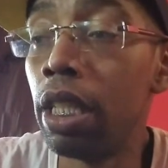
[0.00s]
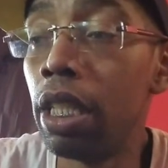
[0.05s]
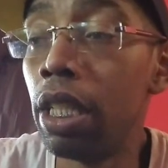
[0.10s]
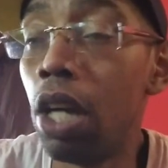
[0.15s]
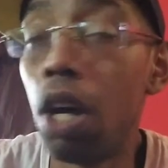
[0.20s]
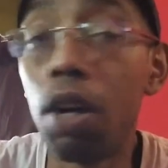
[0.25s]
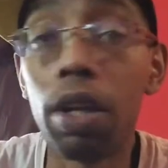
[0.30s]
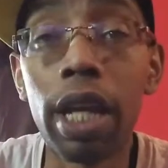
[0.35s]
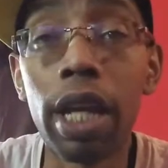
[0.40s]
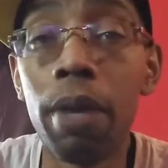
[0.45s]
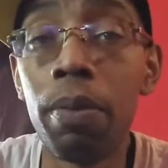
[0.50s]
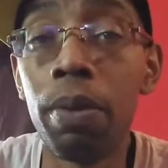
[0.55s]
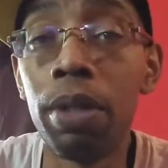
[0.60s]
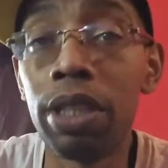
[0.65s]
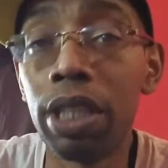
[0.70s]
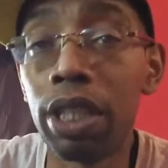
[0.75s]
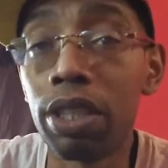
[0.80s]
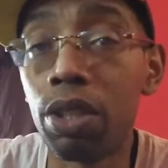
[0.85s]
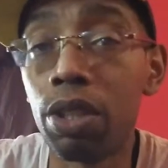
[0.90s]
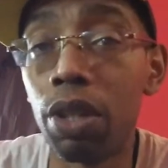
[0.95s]
Okay, we're
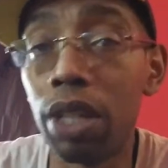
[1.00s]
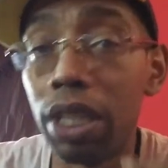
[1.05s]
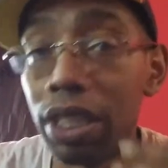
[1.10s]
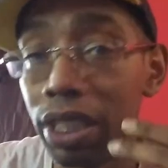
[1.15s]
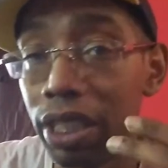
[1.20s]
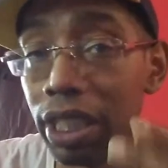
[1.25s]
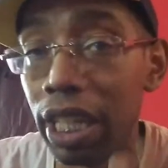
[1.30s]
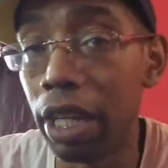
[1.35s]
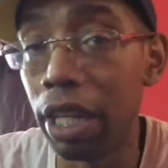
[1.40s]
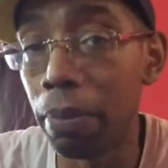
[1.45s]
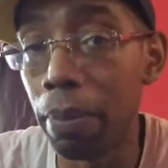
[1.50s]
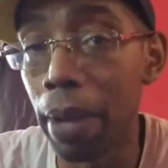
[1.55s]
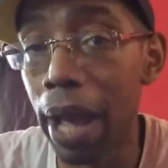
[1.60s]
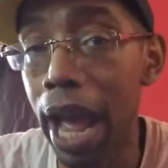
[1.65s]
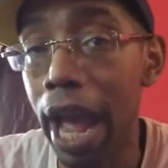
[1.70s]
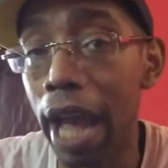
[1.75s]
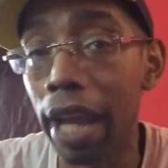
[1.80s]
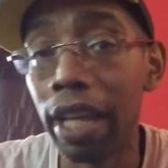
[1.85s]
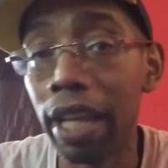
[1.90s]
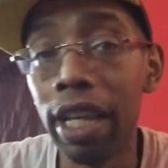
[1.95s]
just going to sit
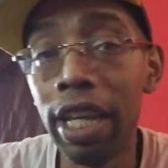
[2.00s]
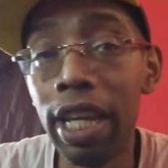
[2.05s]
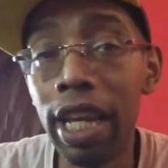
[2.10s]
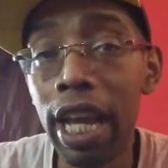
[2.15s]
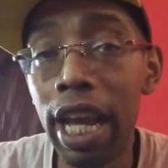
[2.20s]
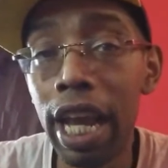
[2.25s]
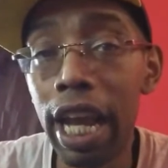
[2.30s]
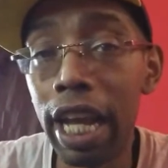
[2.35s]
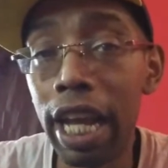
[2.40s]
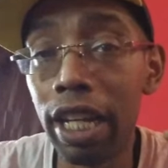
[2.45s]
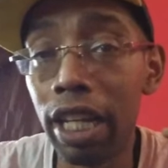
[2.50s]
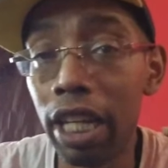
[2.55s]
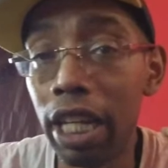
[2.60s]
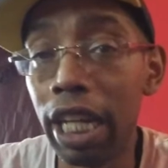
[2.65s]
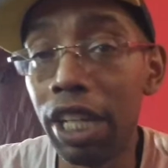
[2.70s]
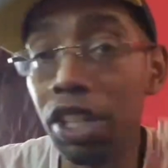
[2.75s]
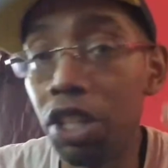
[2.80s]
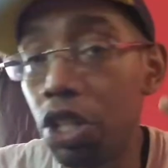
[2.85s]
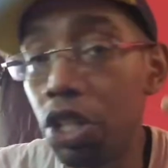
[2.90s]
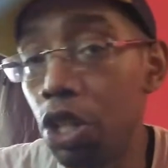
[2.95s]
back and
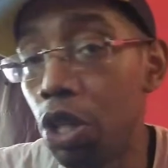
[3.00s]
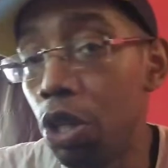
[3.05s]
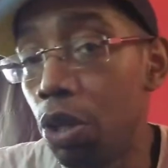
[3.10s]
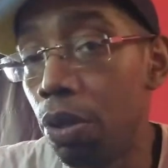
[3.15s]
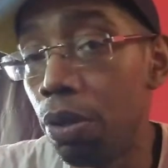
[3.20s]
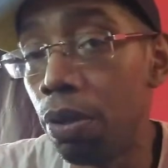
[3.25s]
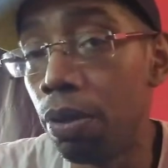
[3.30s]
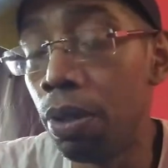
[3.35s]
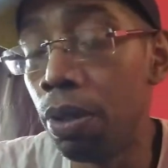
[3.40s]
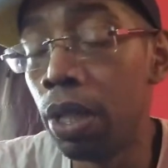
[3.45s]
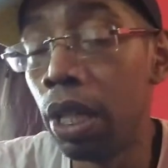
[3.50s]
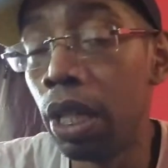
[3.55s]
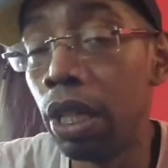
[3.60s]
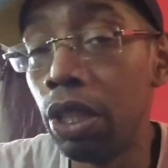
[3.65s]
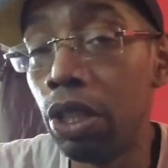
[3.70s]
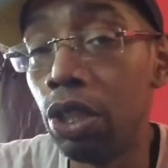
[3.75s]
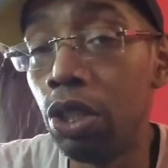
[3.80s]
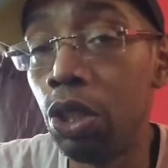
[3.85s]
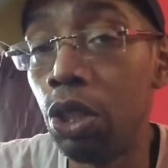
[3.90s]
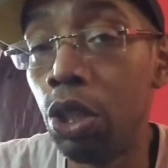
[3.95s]
let you
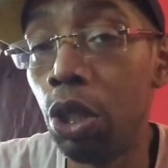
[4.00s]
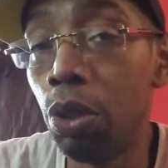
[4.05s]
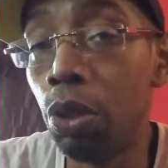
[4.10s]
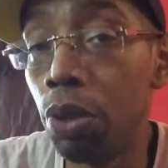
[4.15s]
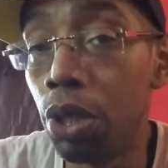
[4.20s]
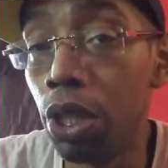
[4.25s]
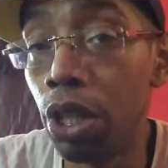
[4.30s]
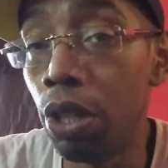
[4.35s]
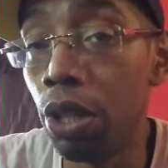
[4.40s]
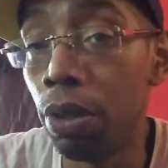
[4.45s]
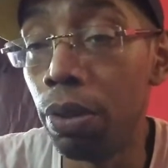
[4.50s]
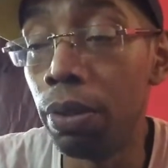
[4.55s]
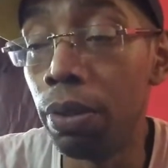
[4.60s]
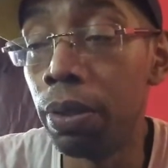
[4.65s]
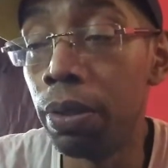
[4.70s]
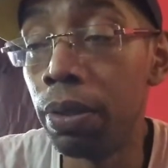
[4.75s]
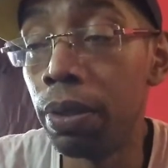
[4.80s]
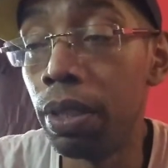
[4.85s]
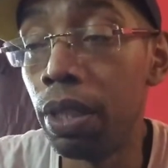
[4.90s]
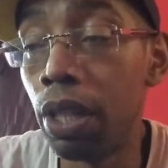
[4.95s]
do you,
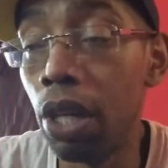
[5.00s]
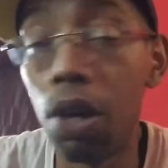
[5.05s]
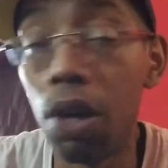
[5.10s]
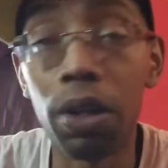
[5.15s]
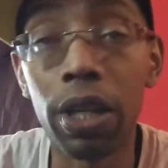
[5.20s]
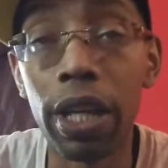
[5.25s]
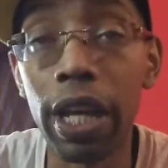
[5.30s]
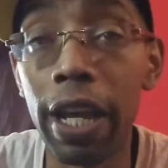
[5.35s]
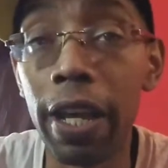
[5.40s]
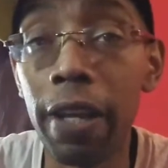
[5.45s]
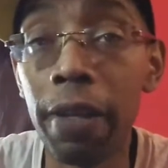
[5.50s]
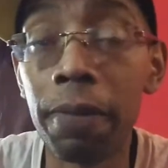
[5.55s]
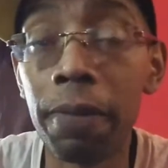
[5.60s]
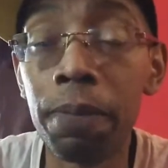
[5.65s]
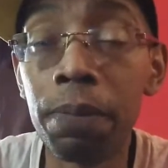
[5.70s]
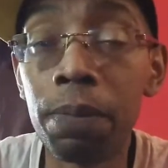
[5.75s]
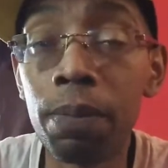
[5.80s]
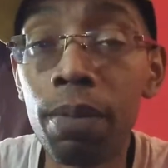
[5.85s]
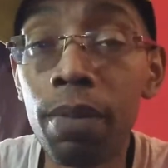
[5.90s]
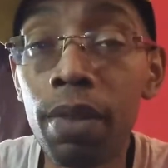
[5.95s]
okay?
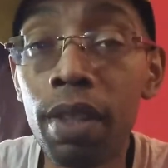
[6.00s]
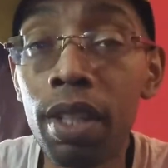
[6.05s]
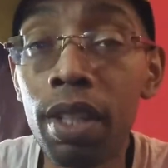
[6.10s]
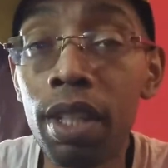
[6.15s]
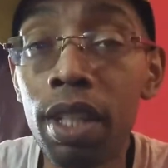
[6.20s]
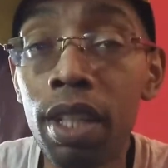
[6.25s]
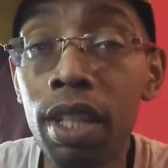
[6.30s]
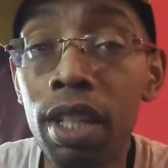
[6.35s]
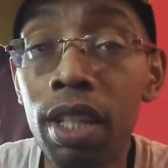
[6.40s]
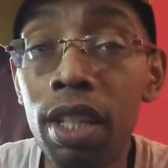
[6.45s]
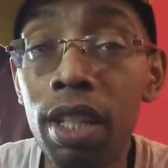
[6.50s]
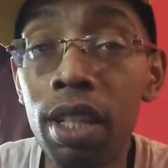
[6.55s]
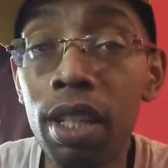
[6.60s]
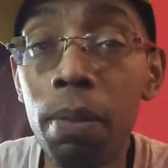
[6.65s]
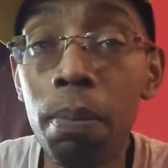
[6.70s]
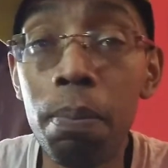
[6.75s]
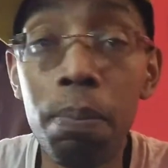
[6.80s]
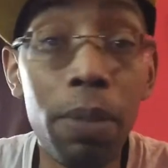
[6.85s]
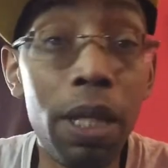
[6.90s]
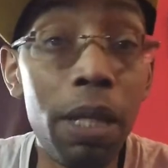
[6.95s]

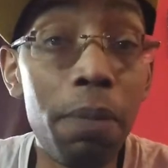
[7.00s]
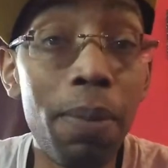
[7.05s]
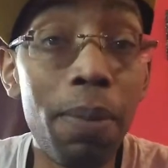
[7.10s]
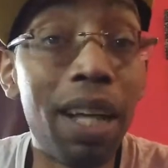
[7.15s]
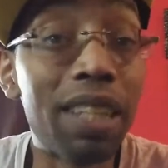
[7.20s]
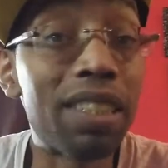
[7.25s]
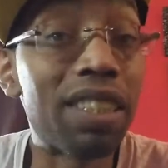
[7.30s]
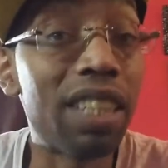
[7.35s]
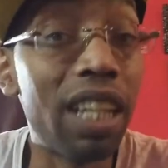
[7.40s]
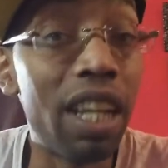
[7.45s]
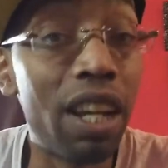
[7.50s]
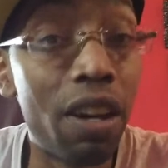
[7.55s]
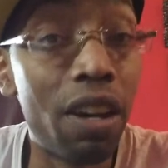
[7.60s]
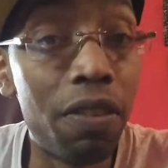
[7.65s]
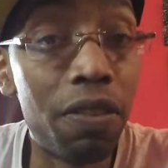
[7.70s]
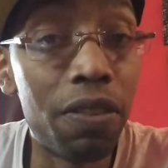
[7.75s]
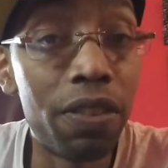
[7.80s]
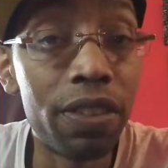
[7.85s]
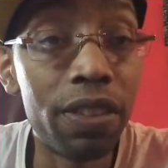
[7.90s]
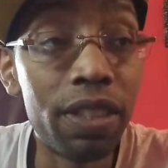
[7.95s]
Me, myself,
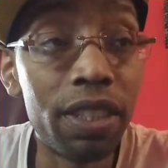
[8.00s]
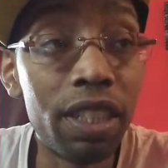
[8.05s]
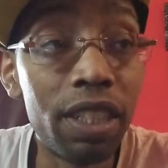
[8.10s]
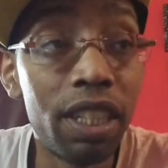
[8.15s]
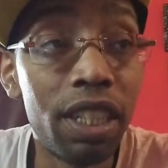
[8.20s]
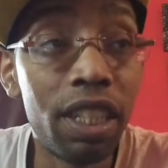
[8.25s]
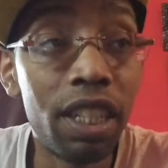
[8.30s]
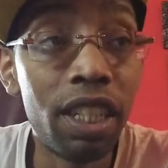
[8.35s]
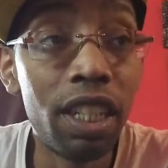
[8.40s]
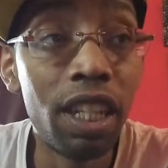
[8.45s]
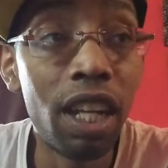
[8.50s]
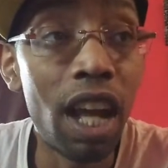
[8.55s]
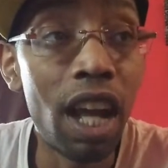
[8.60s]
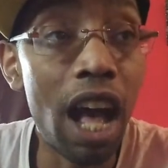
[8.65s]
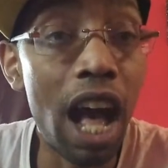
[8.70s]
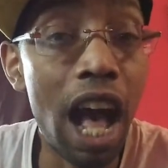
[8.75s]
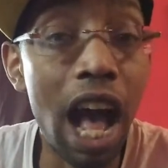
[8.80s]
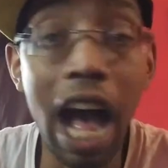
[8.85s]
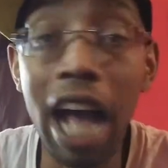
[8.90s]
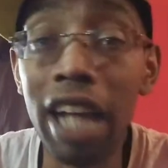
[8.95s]

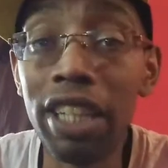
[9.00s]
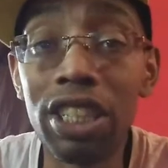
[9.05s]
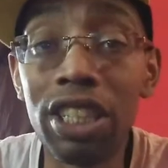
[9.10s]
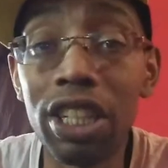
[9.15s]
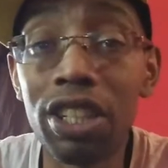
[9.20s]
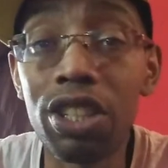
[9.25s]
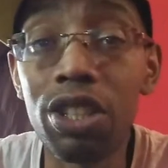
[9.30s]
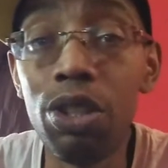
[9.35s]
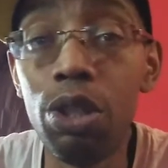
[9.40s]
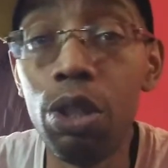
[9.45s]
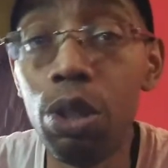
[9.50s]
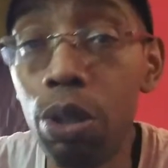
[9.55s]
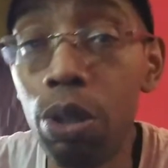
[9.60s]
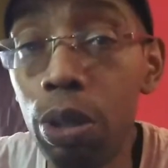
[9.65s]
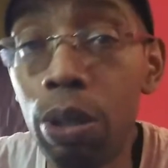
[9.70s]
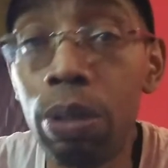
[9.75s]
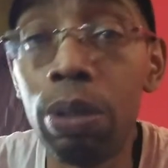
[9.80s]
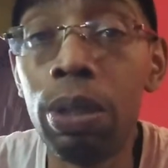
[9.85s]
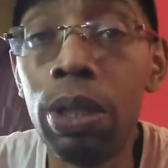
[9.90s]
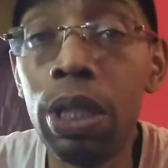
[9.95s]
I just
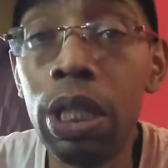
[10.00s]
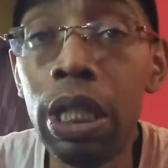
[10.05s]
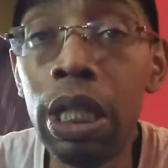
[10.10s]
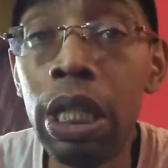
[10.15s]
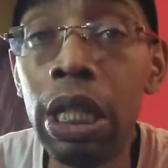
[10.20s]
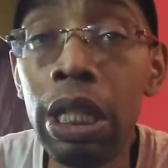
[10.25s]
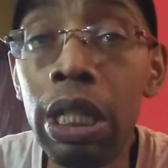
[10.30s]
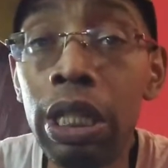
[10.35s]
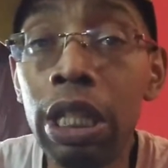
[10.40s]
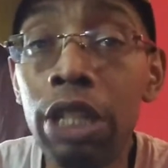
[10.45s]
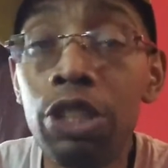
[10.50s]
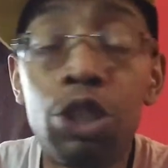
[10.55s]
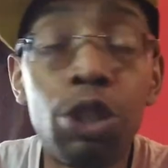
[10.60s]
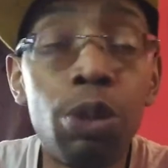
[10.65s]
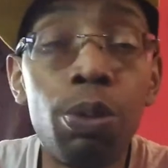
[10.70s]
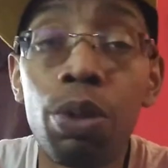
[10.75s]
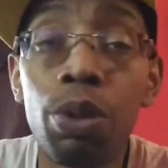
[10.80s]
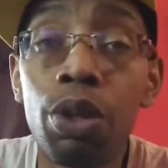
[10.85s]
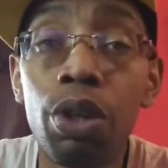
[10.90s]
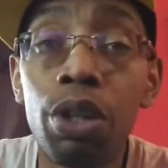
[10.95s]
knew that you
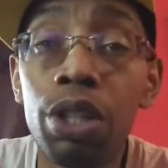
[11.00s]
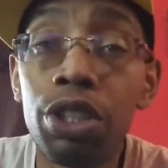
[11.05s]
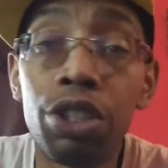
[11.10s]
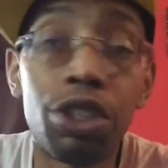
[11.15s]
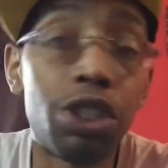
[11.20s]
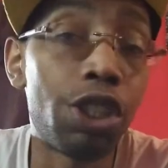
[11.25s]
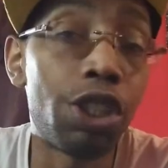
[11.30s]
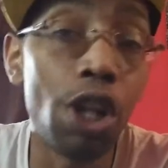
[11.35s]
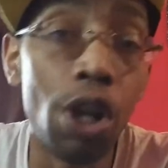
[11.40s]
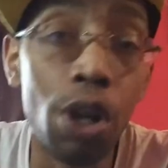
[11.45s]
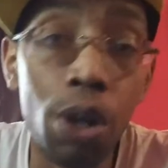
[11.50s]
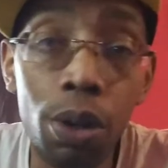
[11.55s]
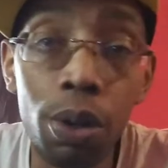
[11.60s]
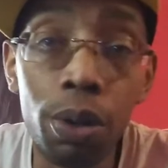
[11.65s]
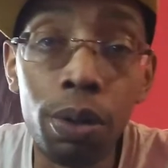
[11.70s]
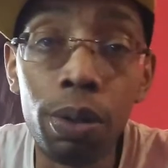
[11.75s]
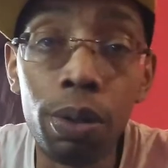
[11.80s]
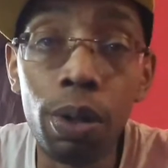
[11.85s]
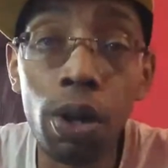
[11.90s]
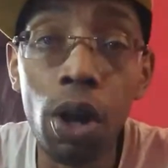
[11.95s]
were going to
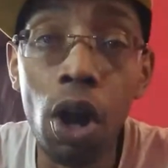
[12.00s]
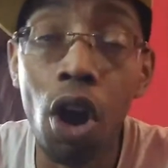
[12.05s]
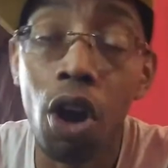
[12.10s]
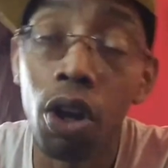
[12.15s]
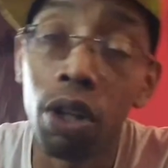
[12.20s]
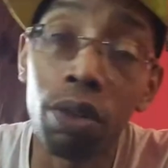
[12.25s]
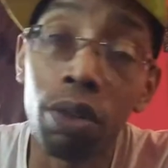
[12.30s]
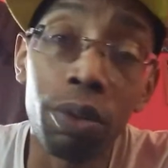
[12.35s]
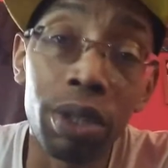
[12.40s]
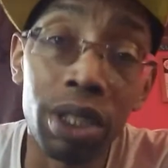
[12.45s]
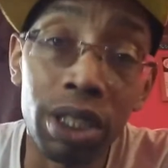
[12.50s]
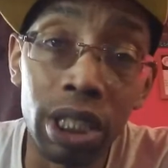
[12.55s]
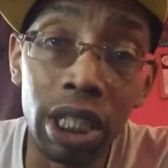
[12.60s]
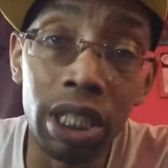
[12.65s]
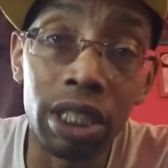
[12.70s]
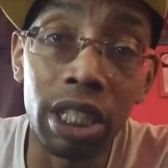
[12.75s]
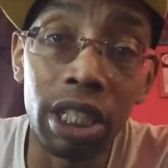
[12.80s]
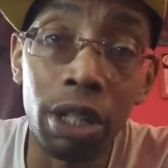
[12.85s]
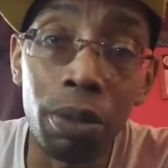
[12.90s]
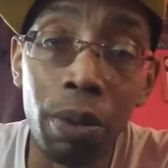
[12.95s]
show all the
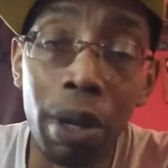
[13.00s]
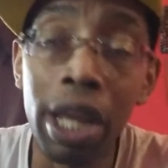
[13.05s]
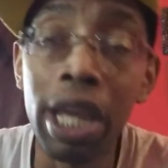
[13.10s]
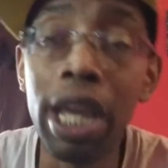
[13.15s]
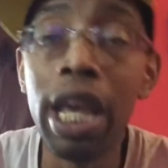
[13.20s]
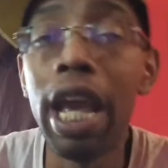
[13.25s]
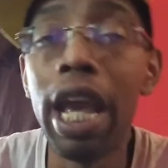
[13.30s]
receipts anyway.